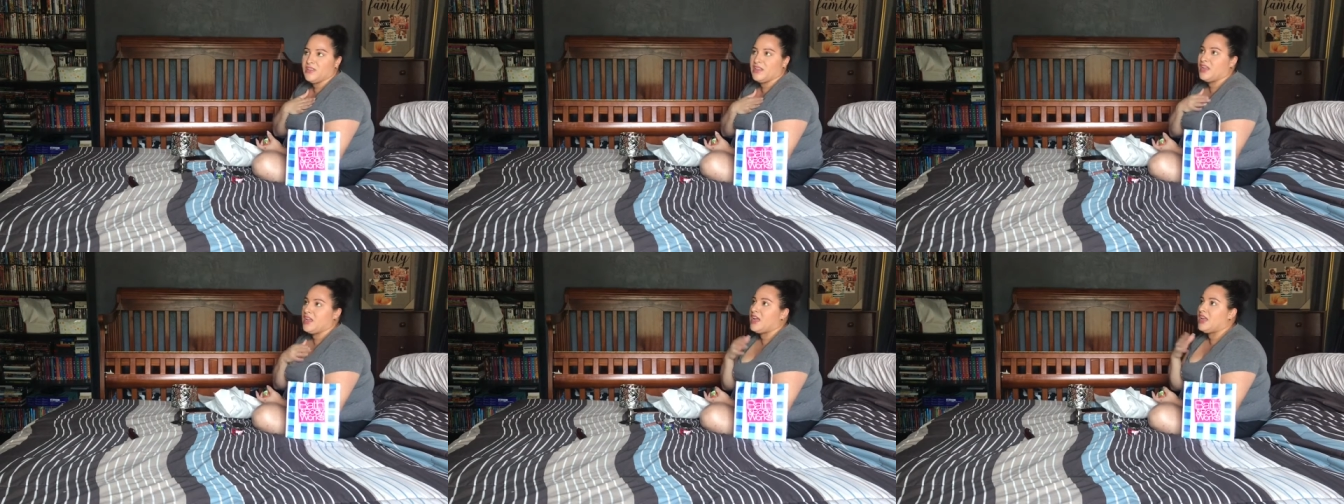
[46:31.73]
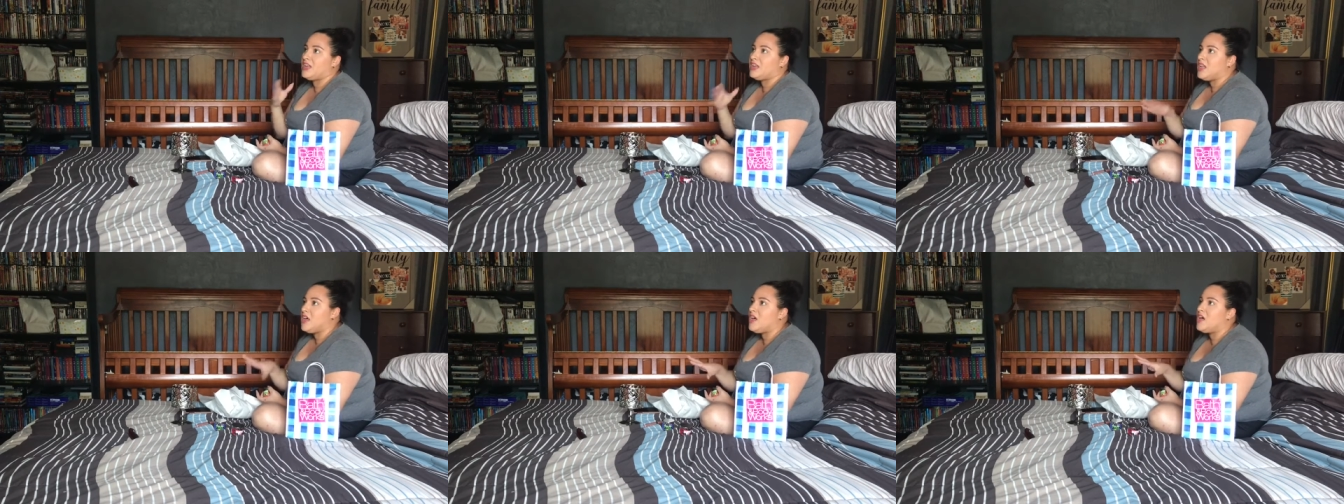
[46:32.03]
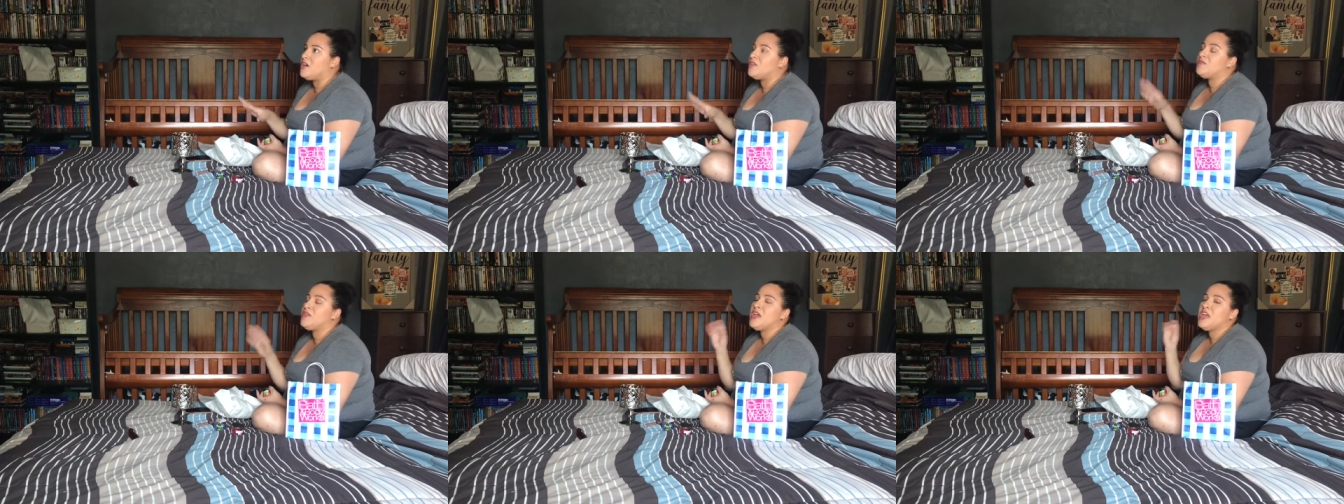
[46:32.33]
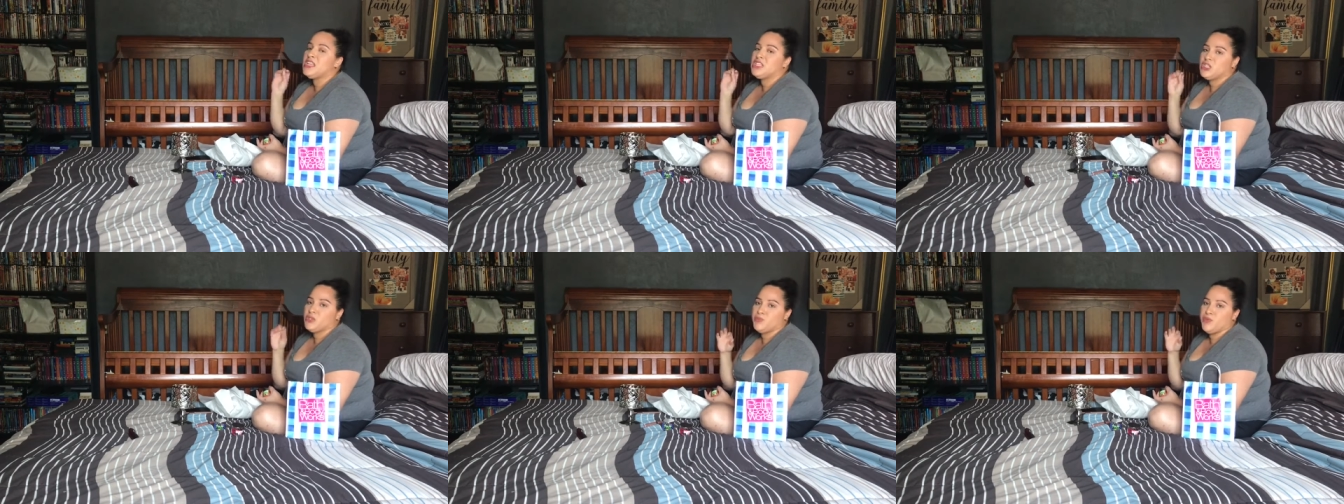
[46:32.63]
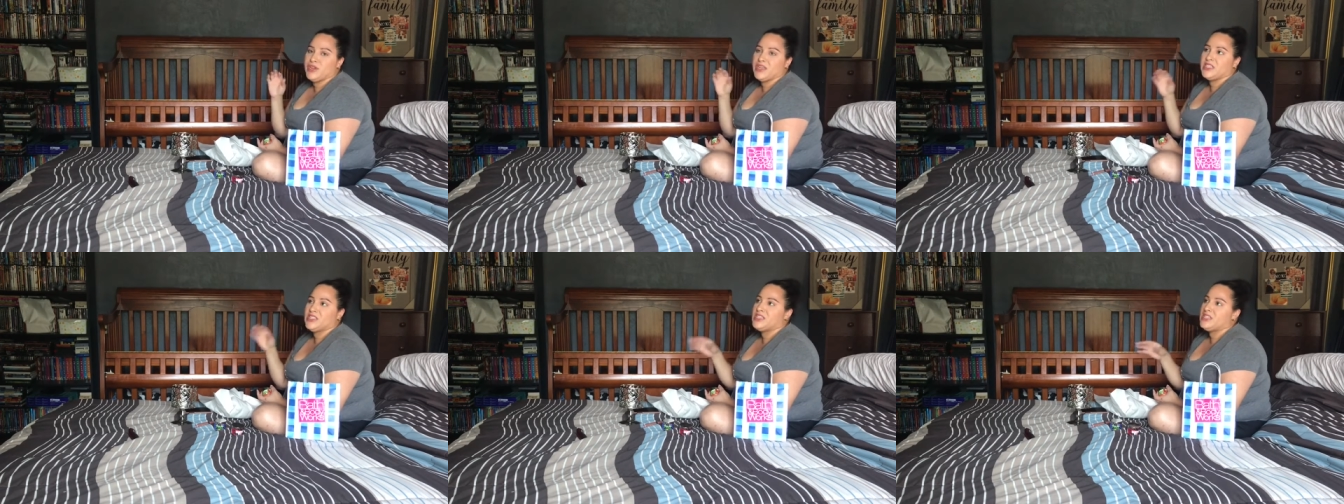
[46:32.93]
Like I love
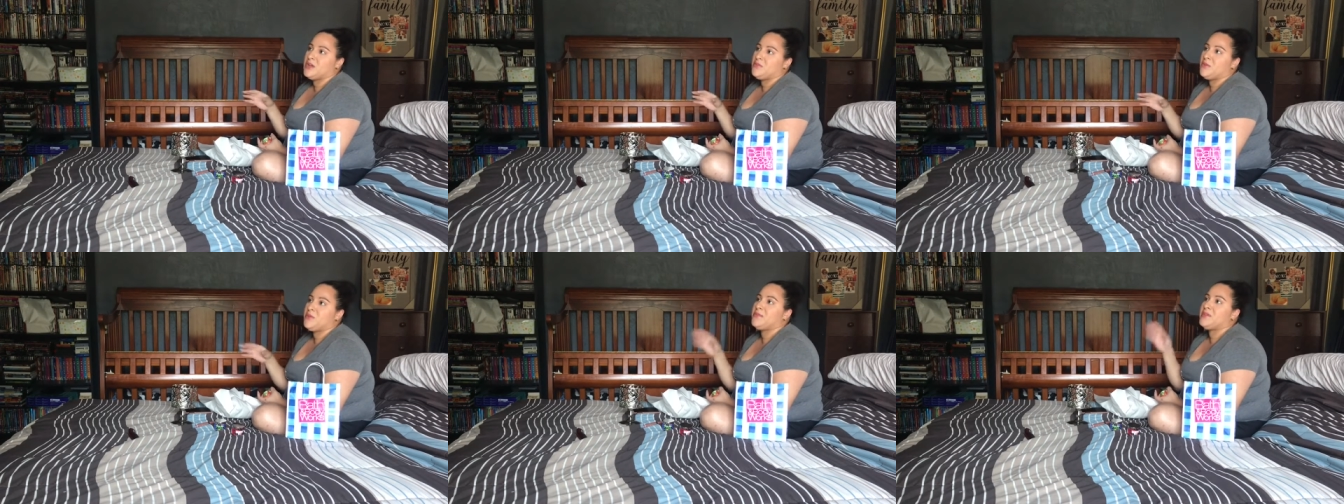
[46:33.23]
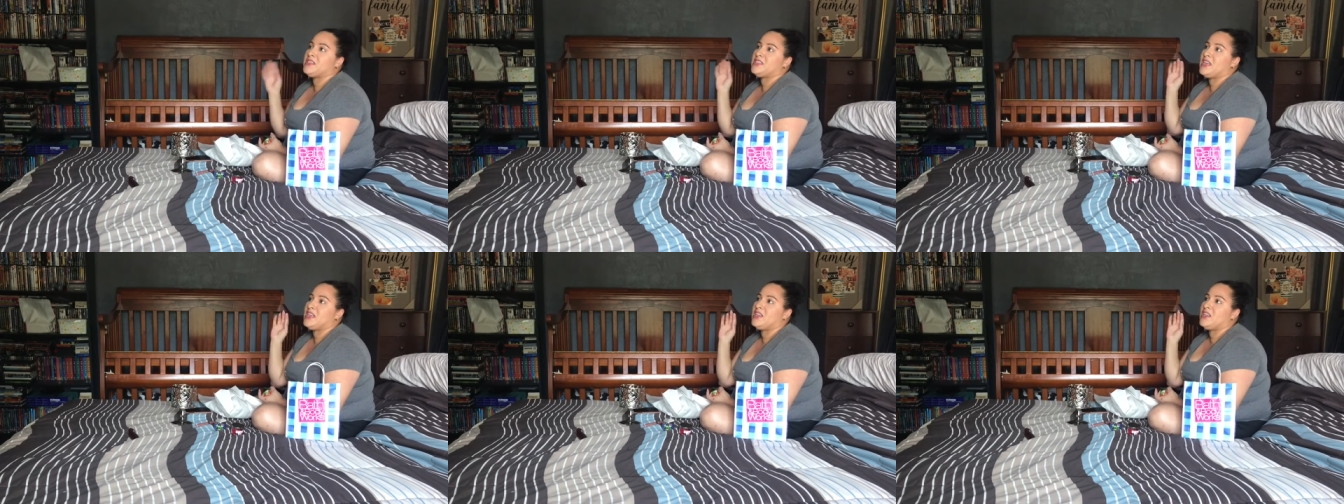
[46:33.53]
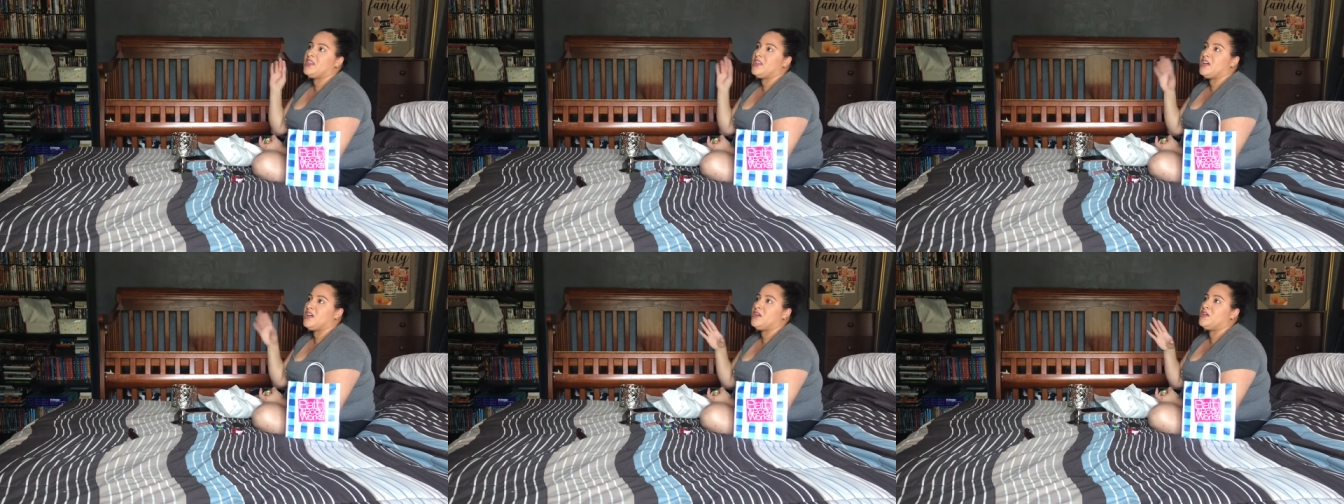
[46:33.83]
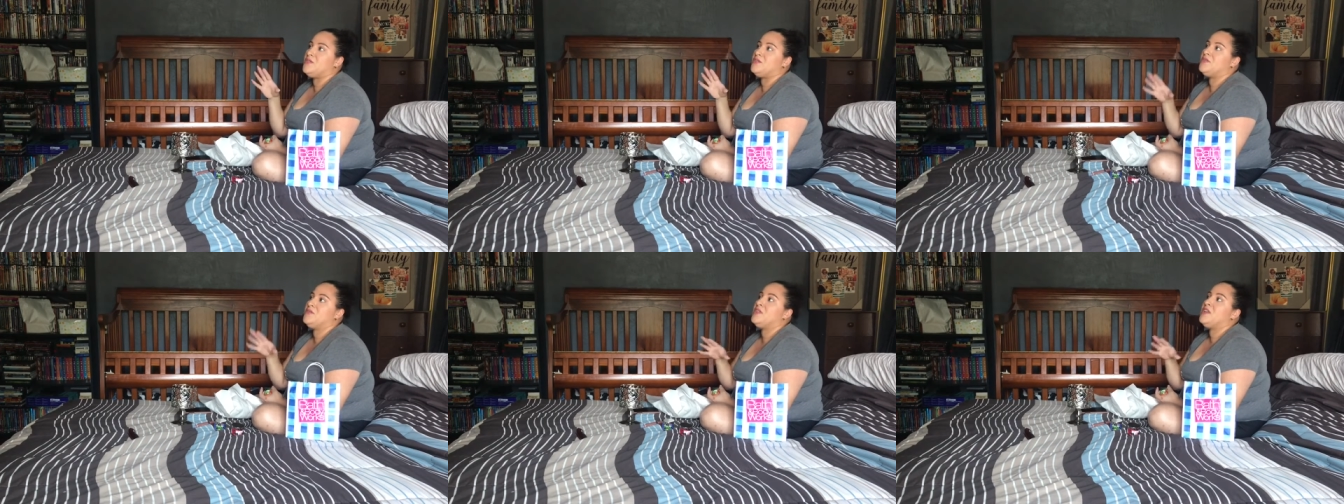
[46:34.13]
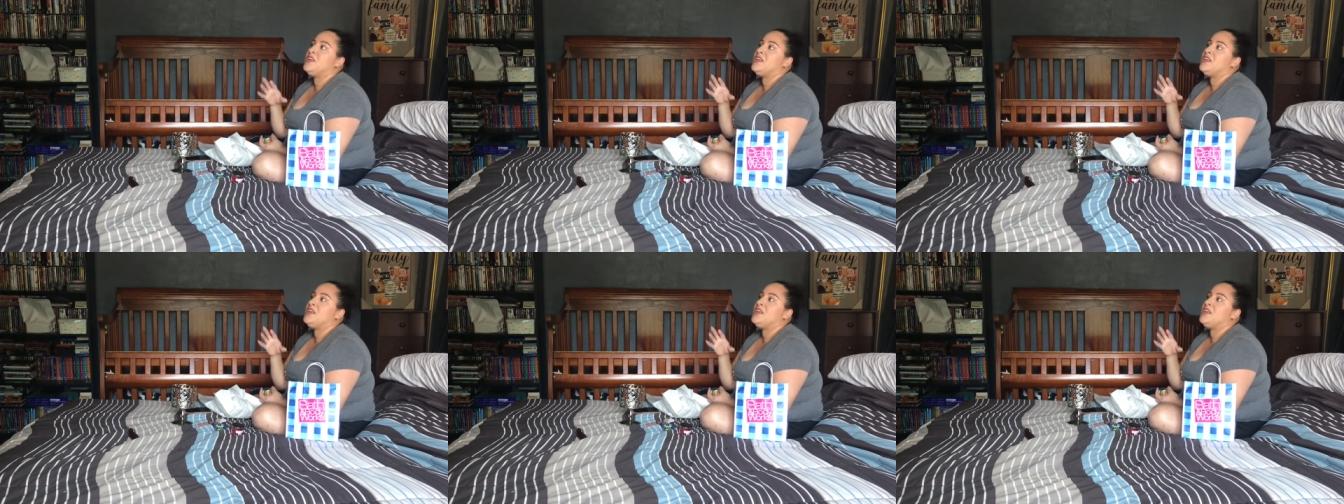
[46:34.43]
spring and summer because I love